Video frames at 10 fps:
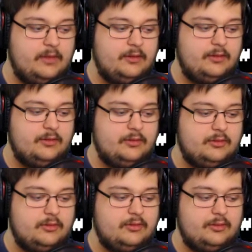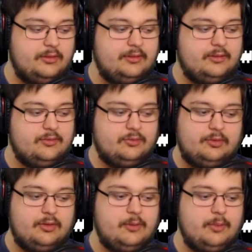Alright, let's
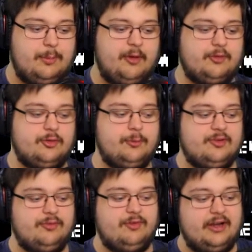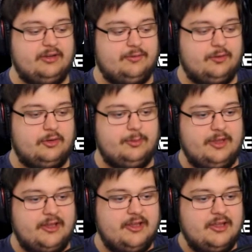flirt. Papyrus is too busy fighting to flirt
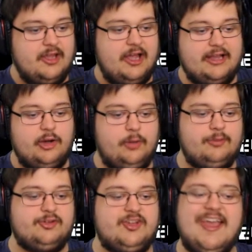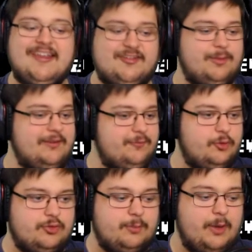back. I can almost taste my
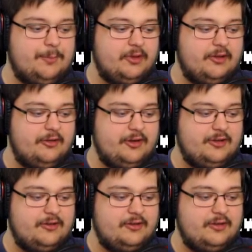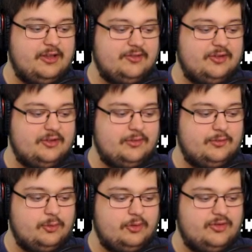future popularity. Yes, yes,
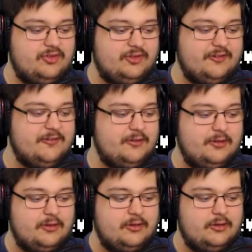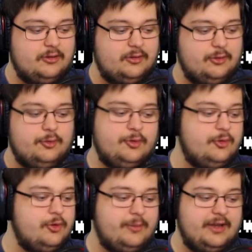of course. You do
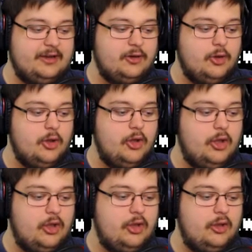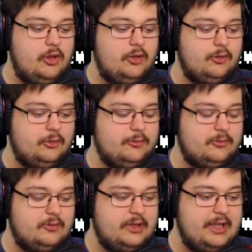you, man. Oh!
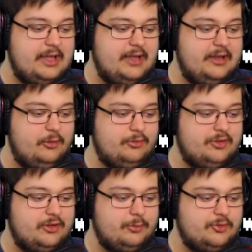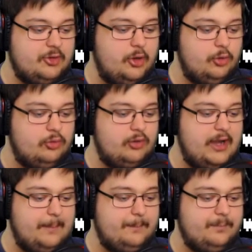How was I supposed to- Oh,
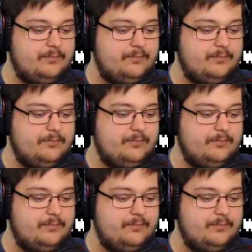crap.